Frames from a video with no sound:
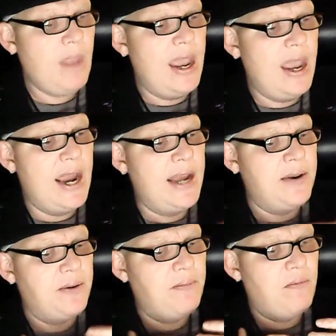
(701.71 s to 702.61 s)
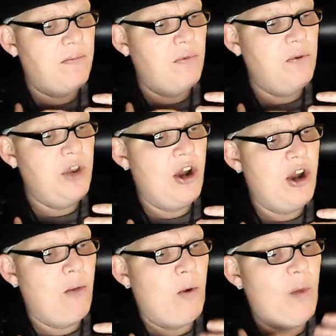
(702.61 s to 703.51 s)
And you know,
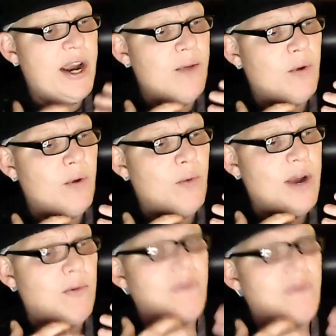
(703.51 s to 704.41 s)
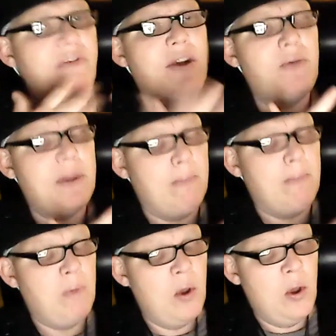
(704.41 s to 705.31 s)
when we revere them,
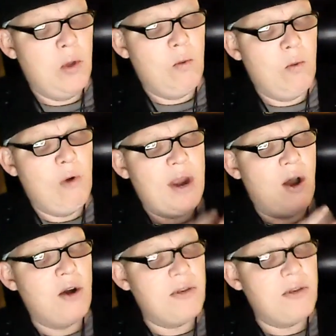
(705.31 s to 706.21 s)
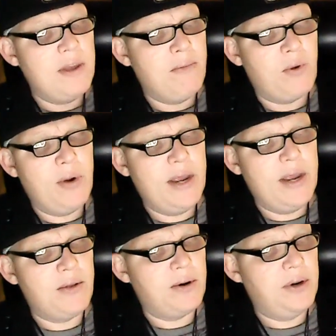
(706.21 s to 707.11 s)
when we honor them through
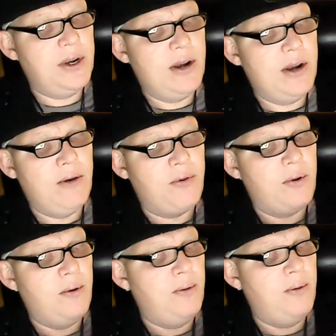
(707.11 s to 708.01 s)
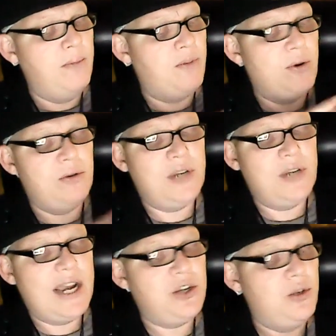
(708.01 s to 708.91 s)
either, you know, through
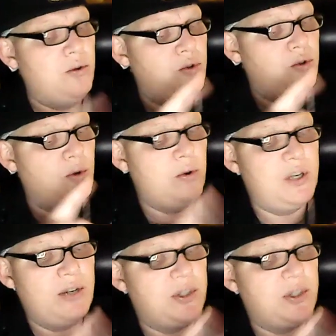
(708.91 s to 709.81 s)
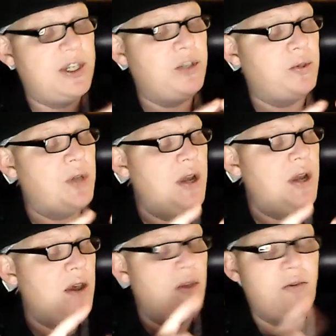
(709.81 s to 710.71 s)
statues, through seal sigils,
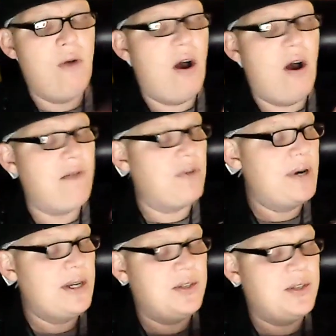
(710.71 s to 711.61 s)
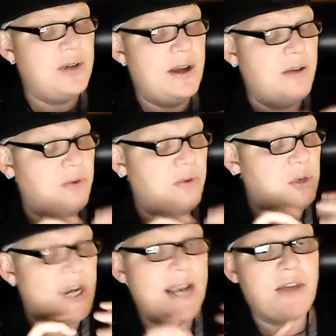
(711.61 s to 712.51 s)
through offerings, through
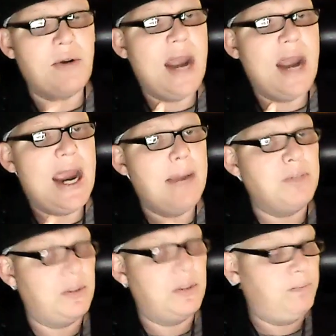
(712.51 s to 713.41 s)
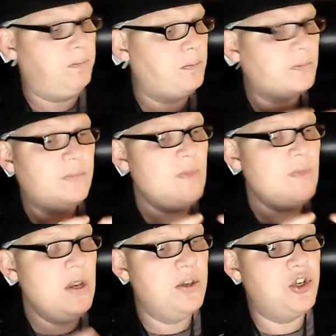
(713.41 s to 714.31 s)
saying their names,
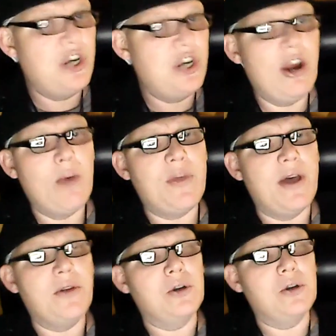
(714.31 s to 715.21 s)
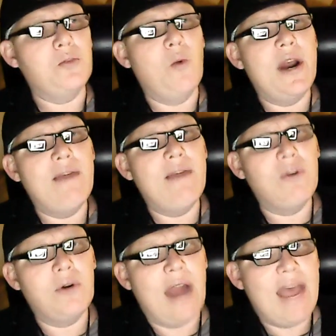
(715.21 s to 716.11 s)
sharing with others,
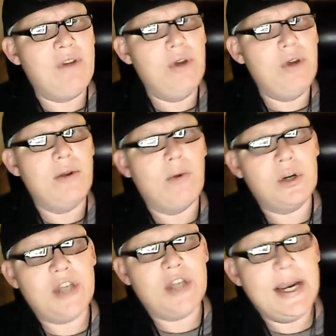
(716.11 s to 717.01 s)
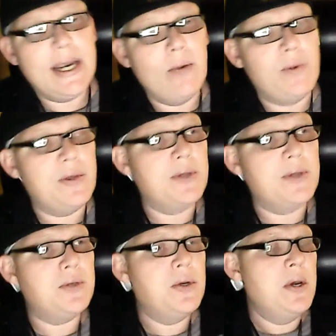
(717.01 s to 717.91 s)
whatever avenue that we're taking with this,
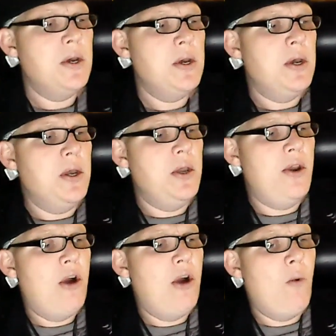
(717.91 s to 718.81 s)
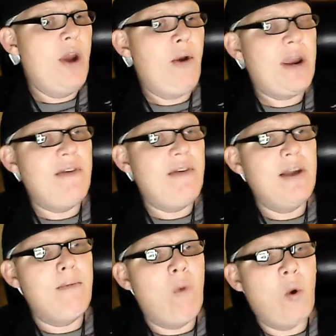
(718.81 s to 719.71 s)
you know, we are
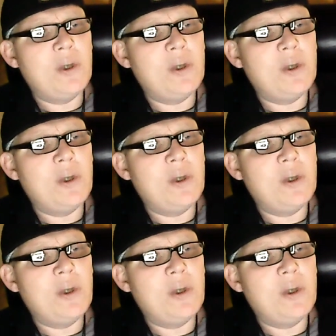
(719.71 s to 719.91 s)
giving more